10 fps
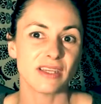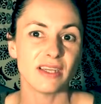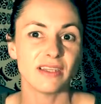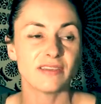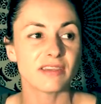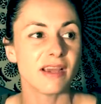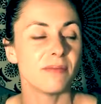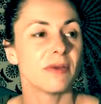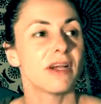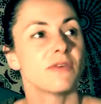And
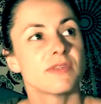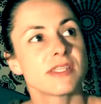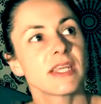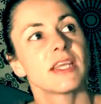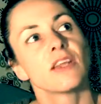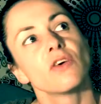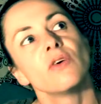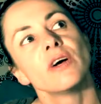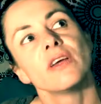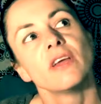I was thinking,
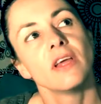oh, it